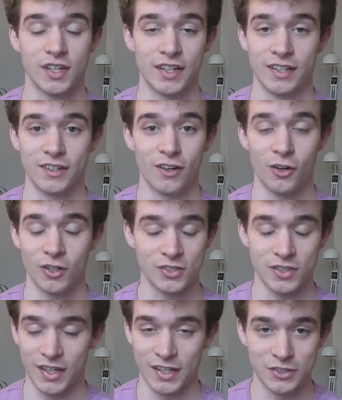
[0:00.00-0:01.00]
And
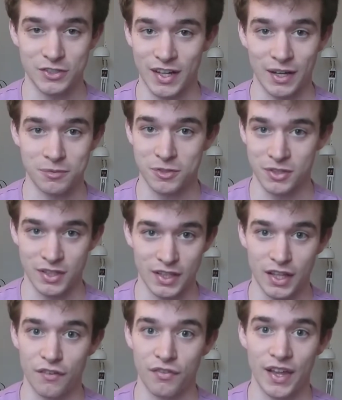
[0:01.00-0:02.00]
honestly, I just absolutely
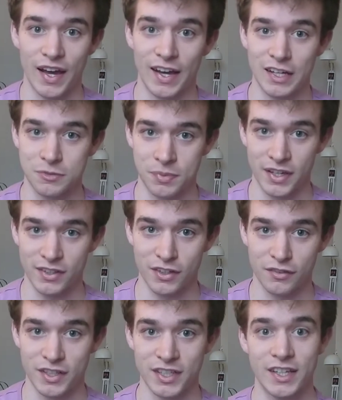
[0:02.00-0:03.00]
love that aspect
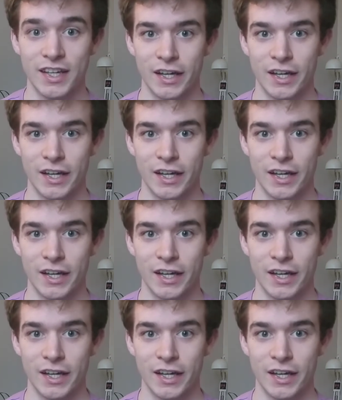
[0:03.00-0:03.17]
of it.